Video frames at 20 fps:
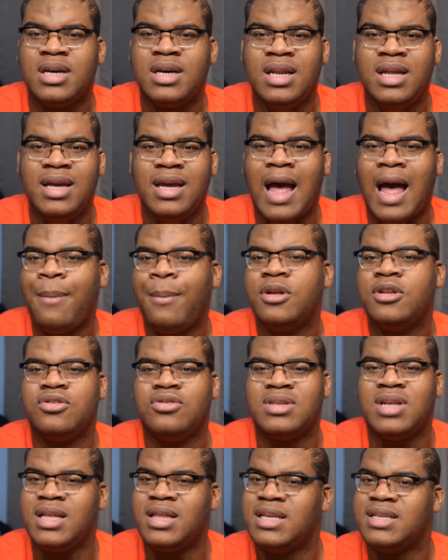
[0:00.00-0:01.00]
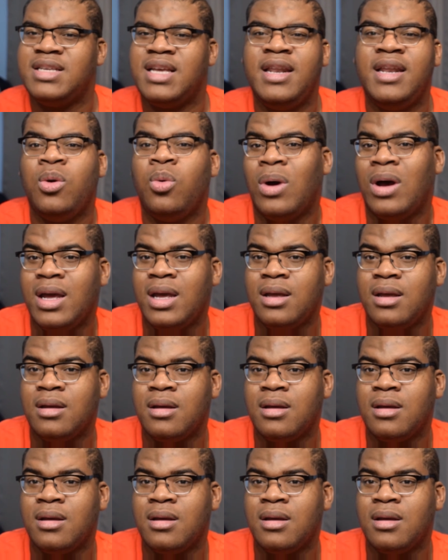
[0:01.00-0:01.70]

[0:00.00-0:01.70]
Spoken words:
honey, I'm gonna dress like this anyway.